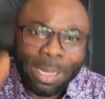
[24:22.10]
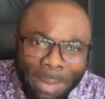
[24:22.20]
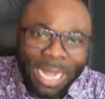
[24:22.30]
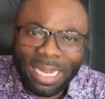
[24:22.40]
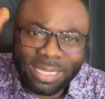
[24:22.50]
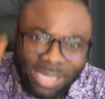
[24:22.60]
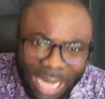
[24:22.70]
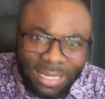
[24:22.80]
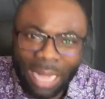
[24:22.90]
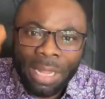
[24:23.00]
May it
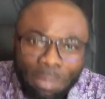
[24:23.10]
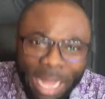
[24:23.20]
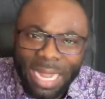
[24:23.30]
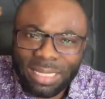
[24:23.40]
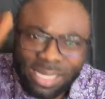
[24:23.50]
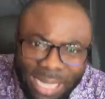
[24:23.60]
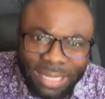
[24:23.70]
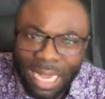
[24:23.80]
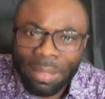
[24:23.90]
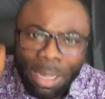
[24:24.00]
scatter, may it
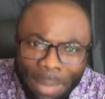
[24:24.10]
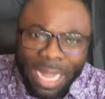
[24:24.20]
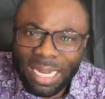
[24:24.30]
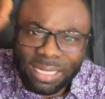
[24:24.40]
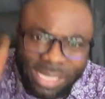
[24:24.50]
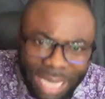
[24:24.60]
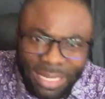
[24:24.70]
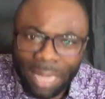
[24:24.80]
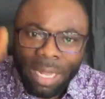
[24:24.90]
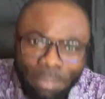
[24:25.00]
scatter, may it
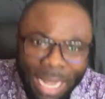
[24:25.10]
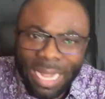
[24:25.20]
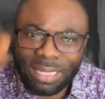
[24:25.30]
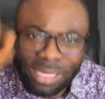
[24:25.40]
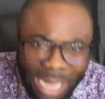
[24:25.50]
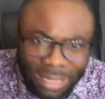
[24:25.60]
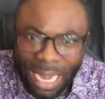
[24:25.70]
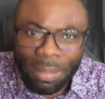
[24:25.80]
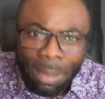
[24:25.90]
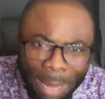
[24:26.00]
scatter, may it
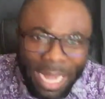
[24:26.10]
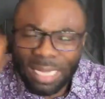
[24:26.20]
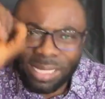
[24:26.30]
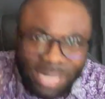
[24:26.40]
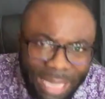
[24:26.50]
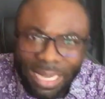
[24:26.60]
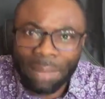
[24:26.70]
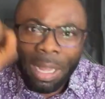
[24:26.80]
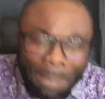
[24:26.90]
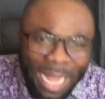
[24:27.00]
scatter, may it
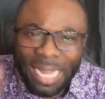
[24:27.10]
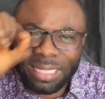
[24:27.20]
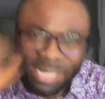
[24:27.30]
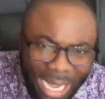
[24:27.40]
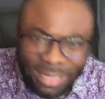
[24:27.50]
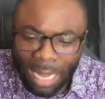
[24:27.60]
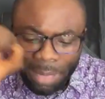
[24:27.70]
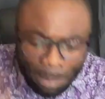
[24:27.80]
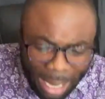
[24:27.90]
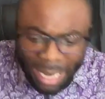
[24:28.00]
scatter, may it scatter,
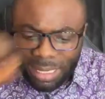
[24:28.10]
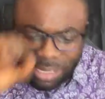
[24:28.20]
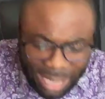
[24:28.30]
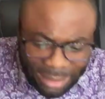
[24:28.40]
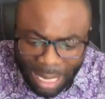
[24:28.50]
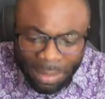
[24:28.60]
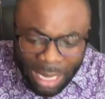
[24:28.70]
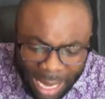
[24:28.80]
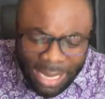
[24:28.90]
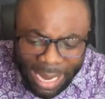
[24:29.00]
may it scatter
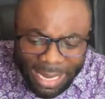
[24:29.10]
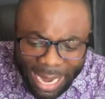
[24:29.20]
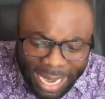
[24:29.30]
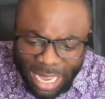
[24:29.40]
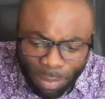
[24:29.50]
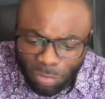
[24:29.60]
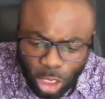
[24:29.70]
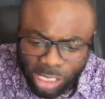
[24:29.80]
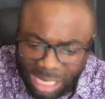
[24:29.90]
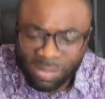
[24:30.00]
in the name of
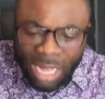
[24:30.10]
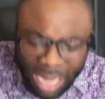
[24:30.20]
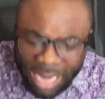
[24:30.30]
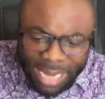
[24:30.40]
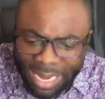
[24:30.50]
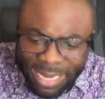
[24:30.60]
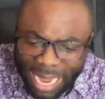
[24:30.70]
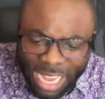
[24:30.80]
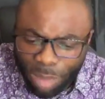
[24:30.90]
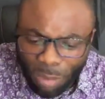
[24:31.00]
Jesus, in the
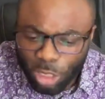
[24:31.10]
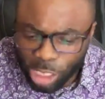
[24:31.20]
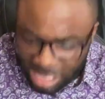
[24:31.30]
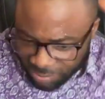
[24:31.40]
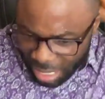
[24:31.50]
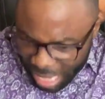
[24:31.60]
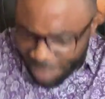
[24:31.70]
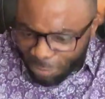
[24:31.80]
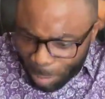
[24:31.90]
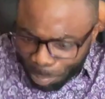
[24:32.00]
name of Jesus.
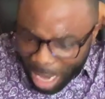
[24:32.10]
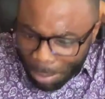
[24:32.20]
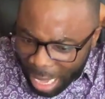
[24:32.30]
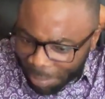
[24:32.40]
Every power,